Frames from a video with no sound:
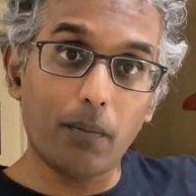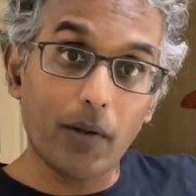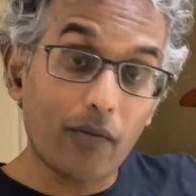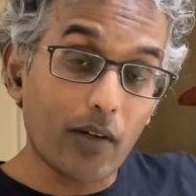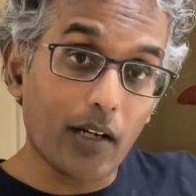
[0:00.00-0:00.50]

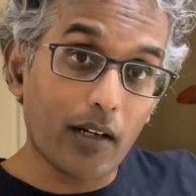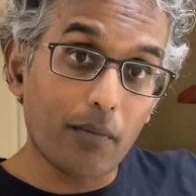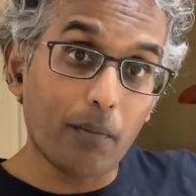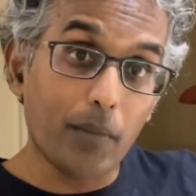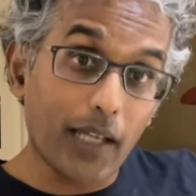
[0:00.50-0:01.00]

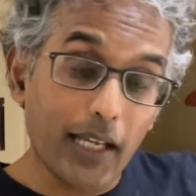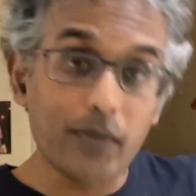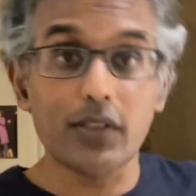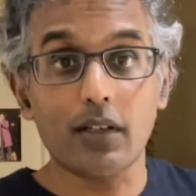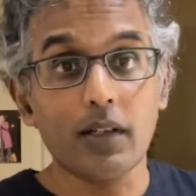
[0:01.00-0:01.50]
uh,
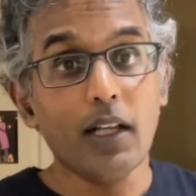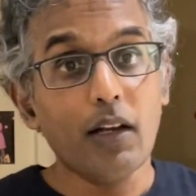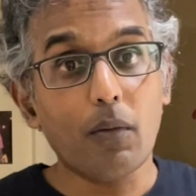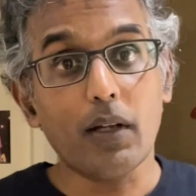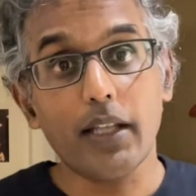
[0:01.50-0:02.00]
behaves or
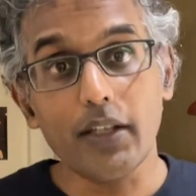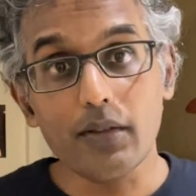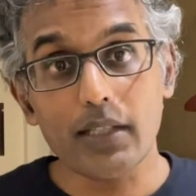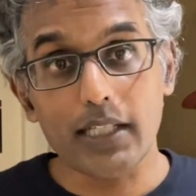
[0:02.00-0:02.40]
what the user